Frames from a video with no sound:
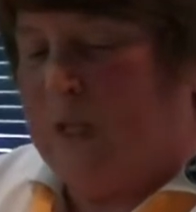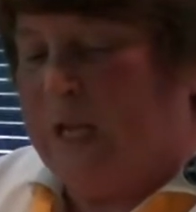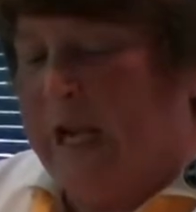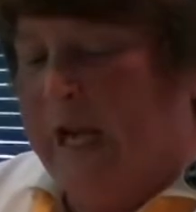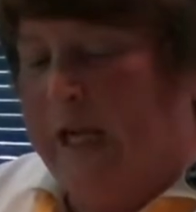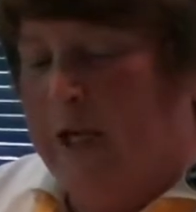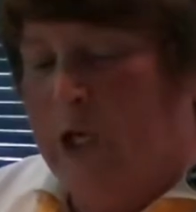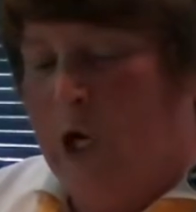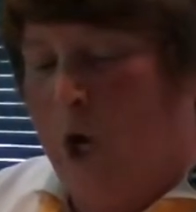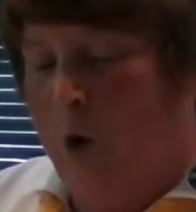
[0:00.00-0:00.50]

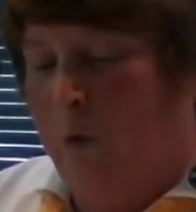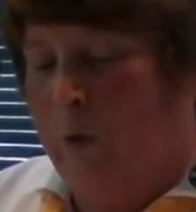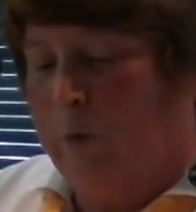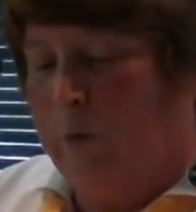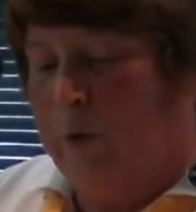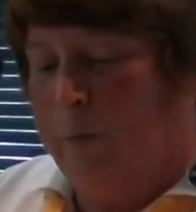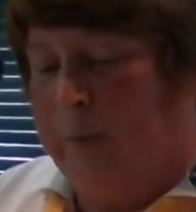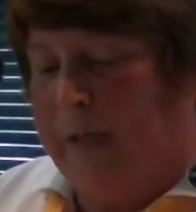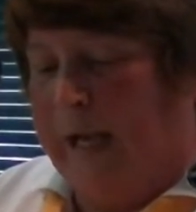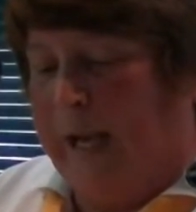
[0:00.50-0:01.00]
and no one
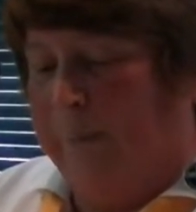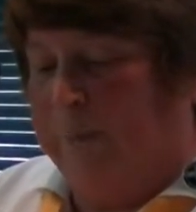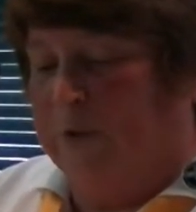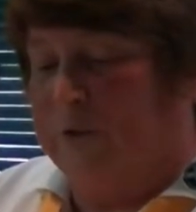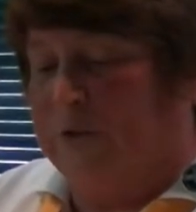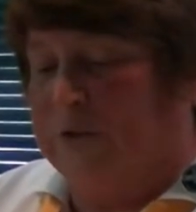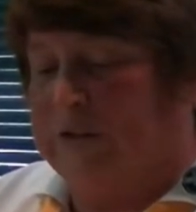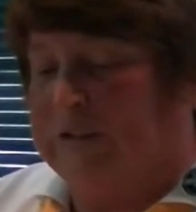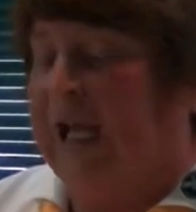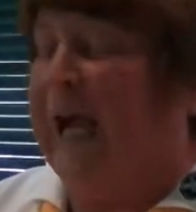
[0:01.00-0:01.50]
will be able
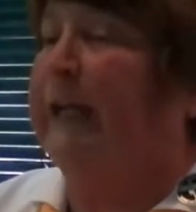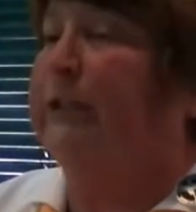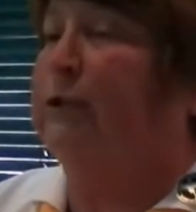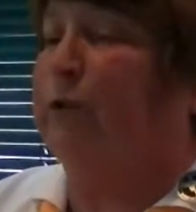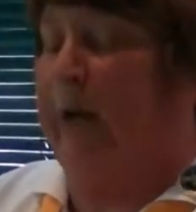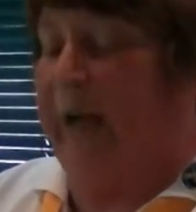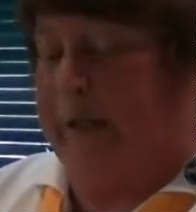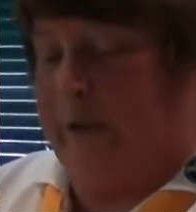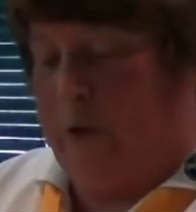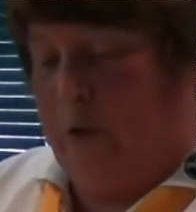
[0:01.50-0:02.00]
to
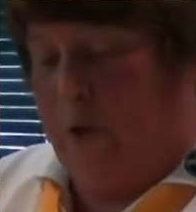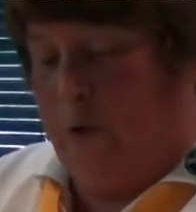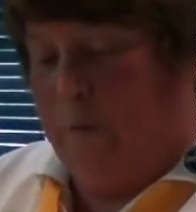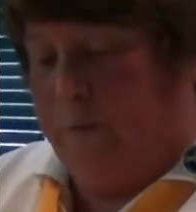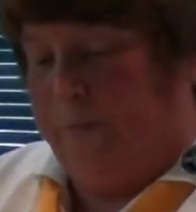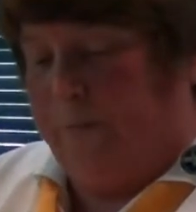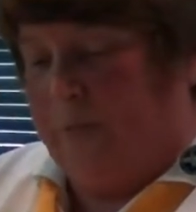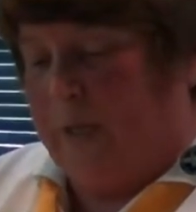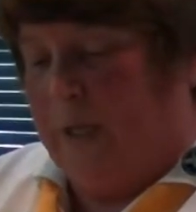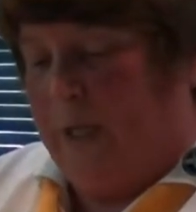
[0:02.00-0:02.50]
sidetrack you,
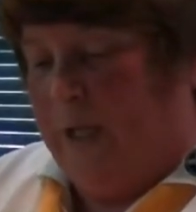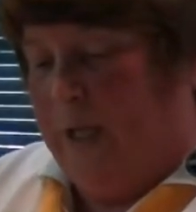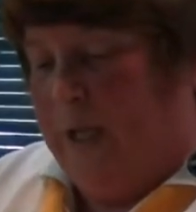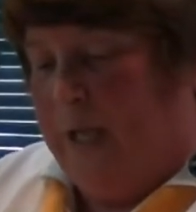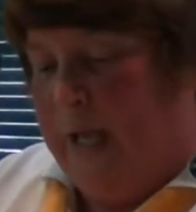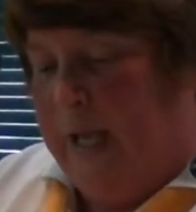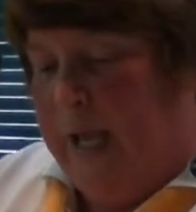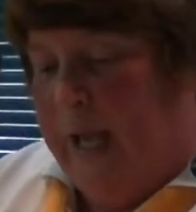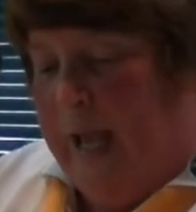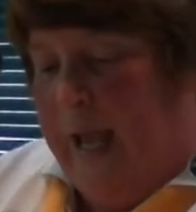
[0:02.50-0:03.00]

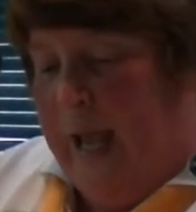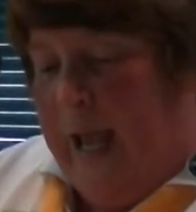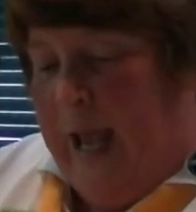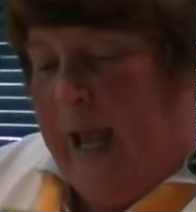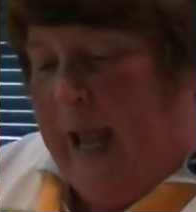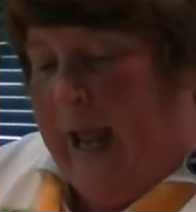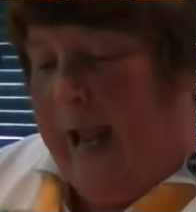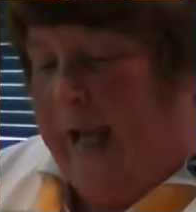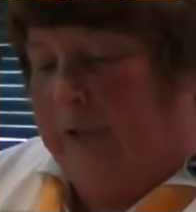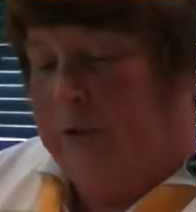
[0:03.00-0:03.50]

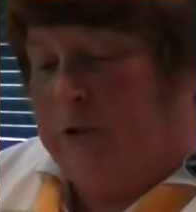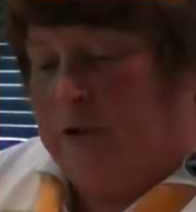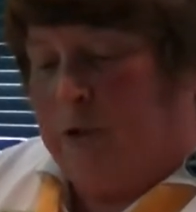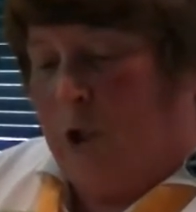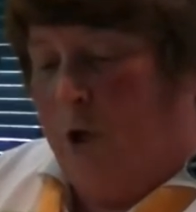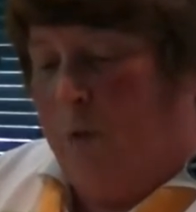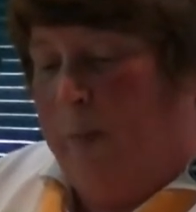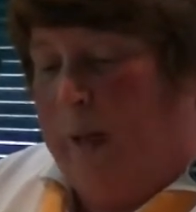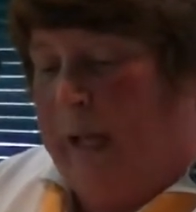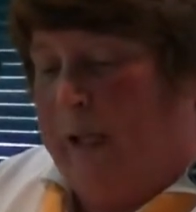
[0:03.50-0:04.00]
and
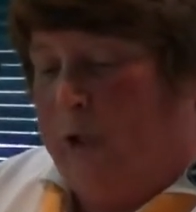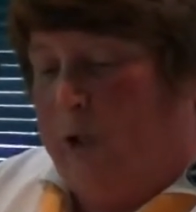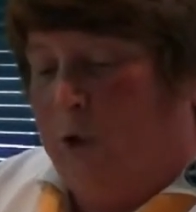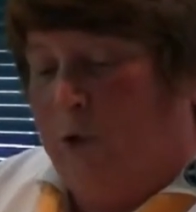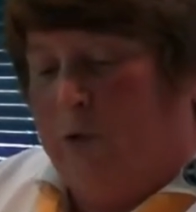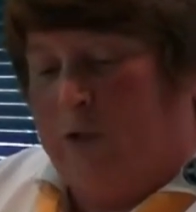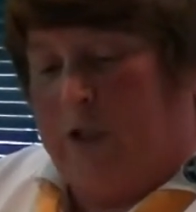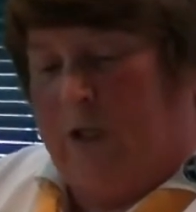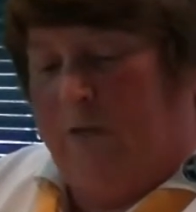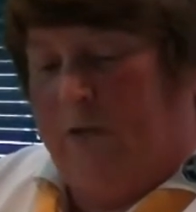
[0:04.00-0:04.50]
so make
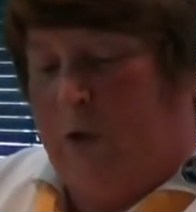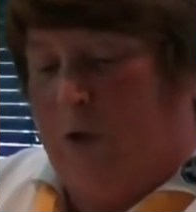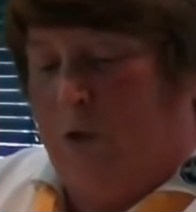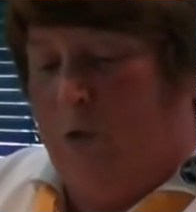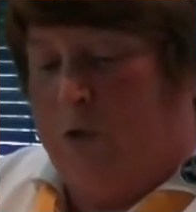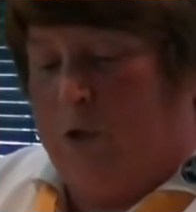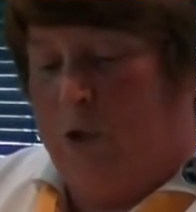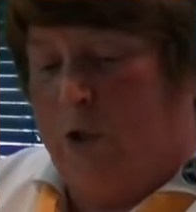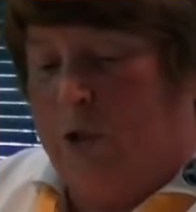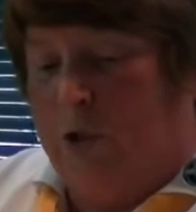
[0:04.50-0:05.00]
use of you
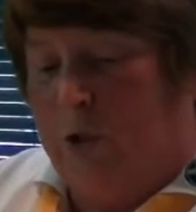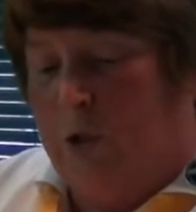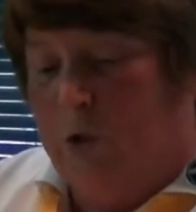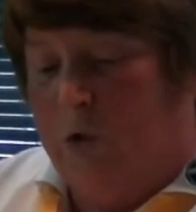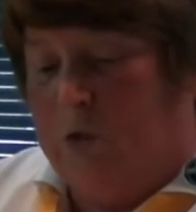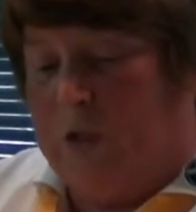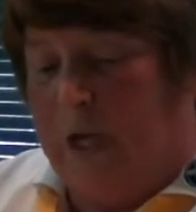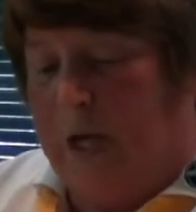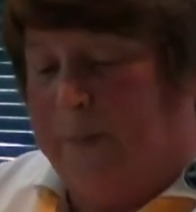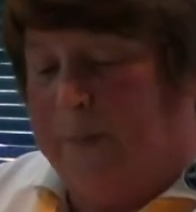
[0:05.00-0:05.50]
to
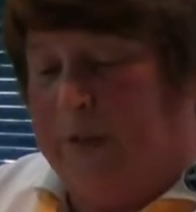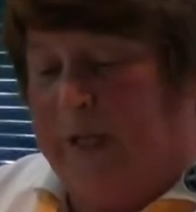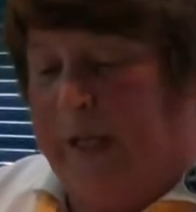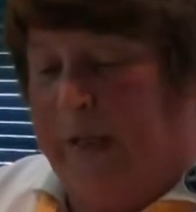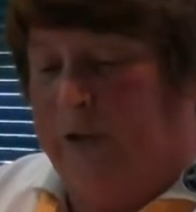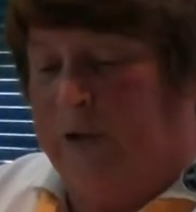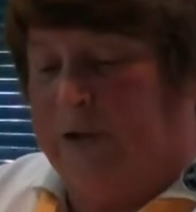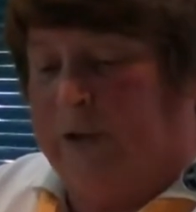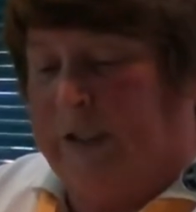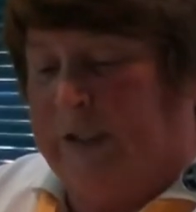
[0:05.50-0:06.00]
use up the
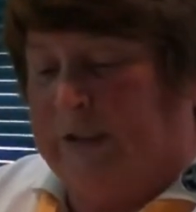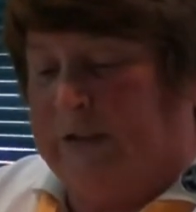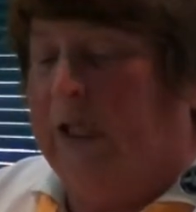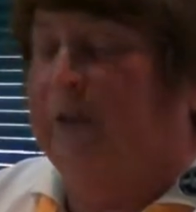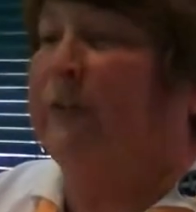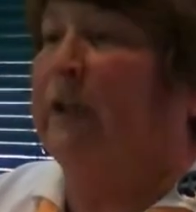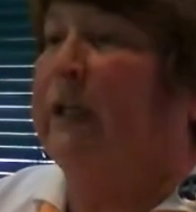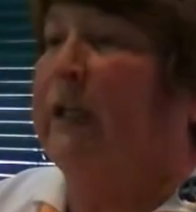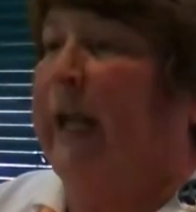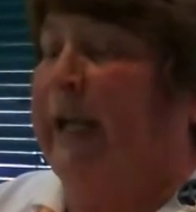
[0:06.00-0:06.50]
energies
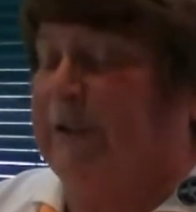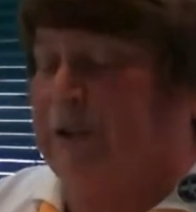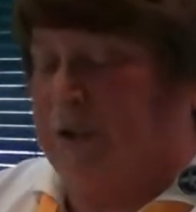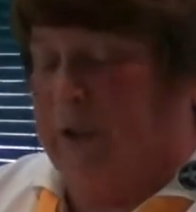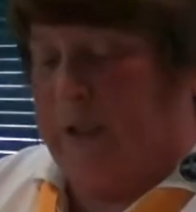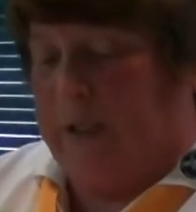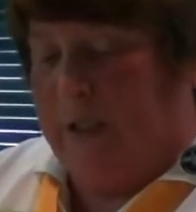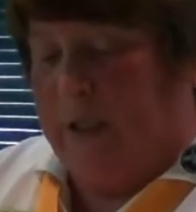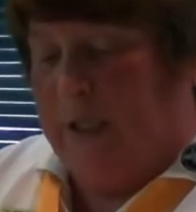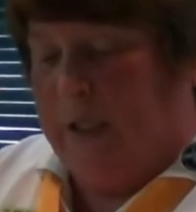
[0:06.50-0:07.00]
of the
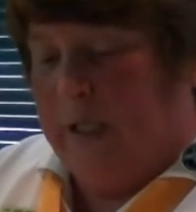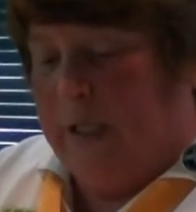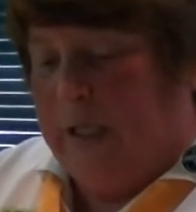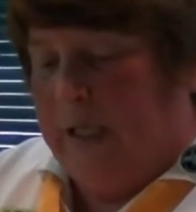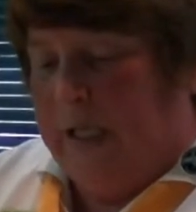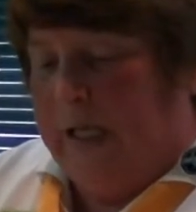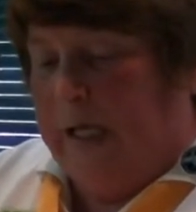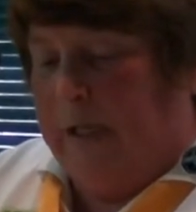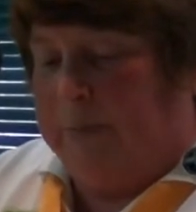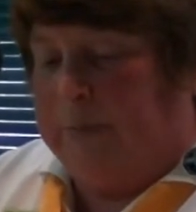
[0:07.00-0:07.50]
nation
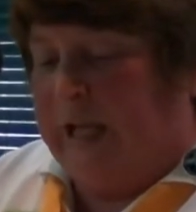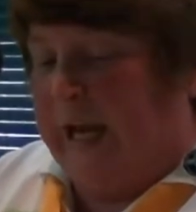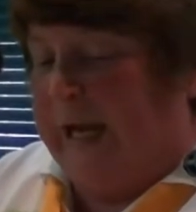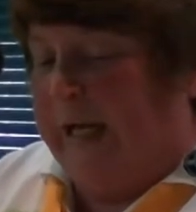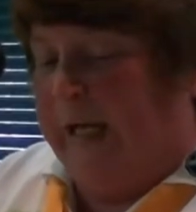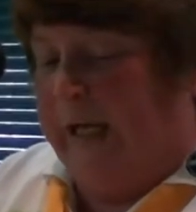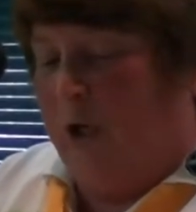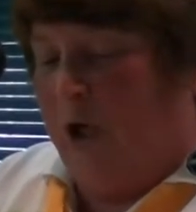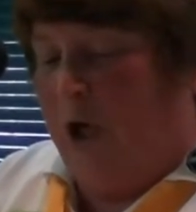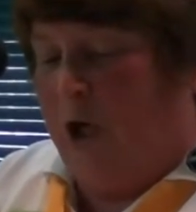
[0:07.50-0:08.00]
in
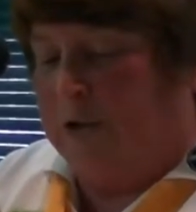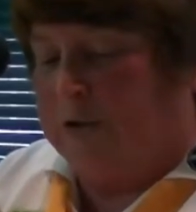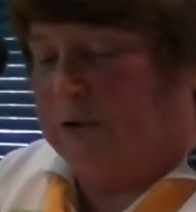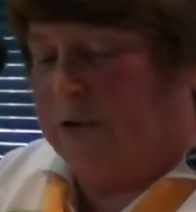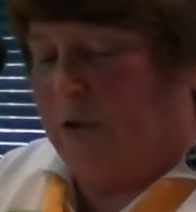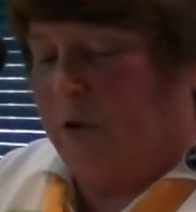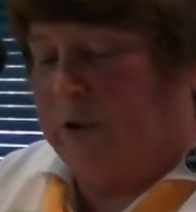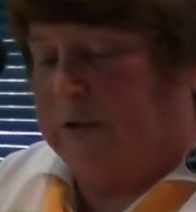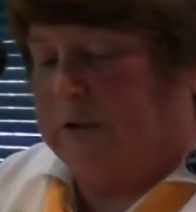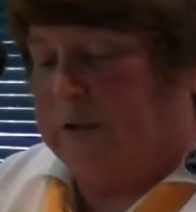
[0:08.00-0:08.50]
obtaining all
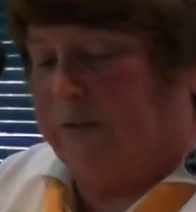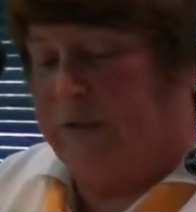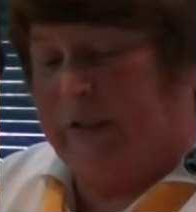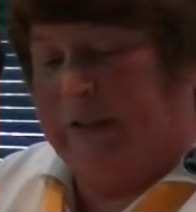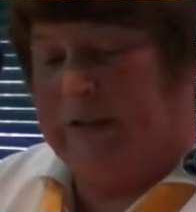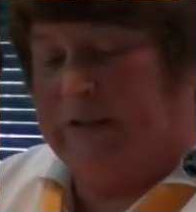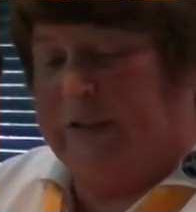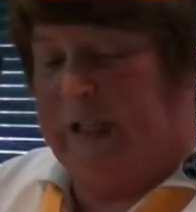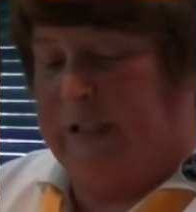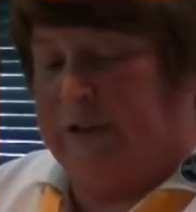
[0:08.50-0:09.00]
sorts of
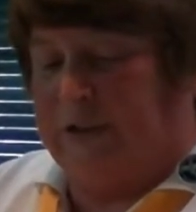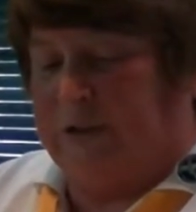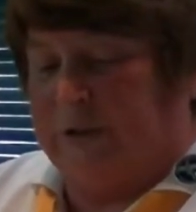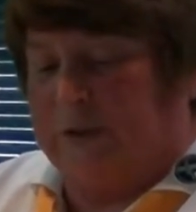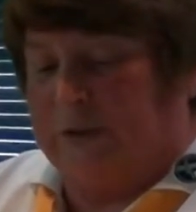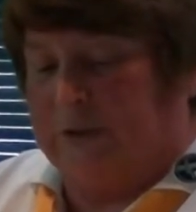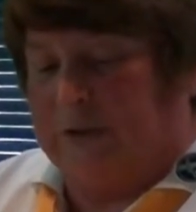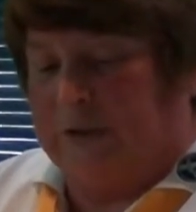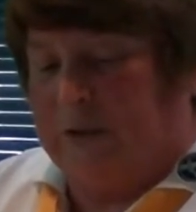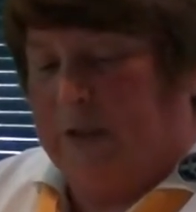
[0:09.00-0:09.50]

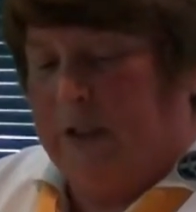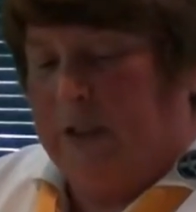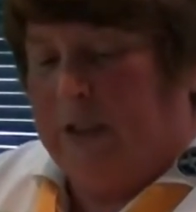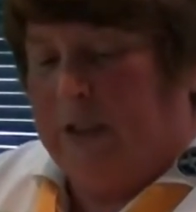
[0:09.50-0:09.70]
concessions.